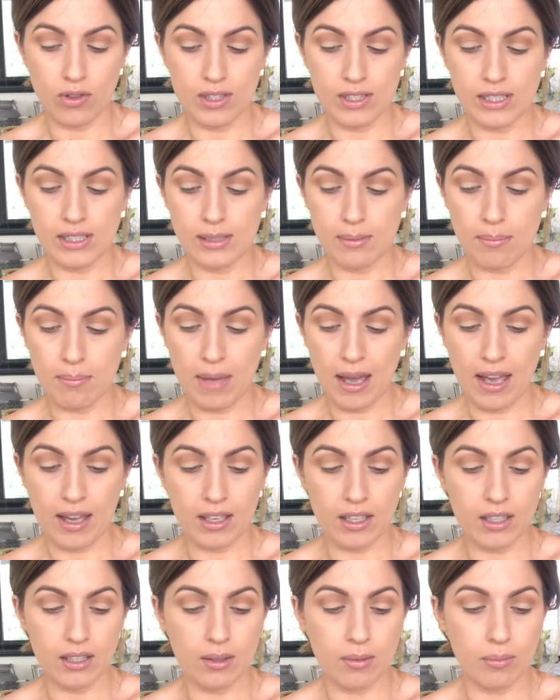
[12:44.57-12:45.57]
This is a MAC
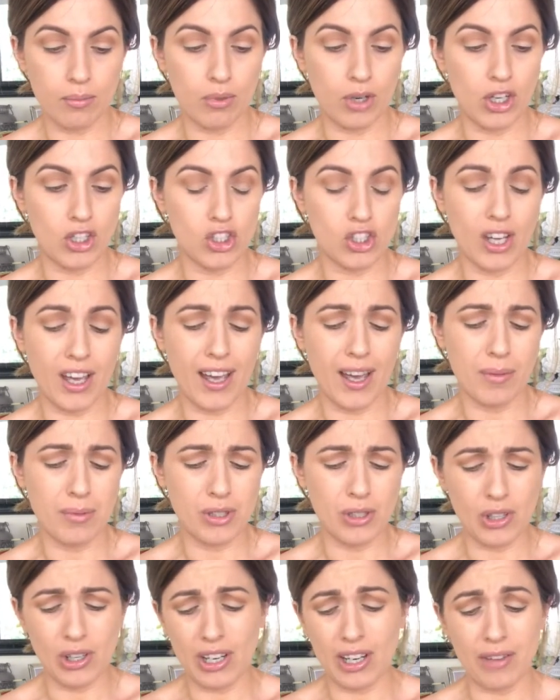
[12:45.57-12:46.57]
brush. I
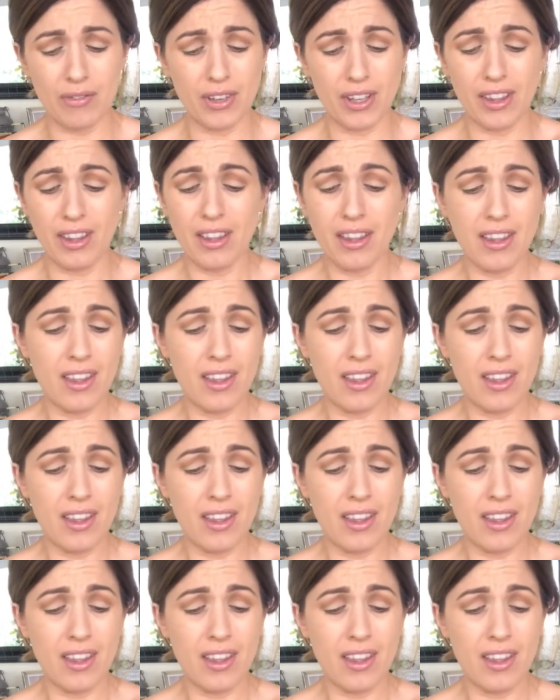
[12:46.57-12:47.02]
absolutely love it.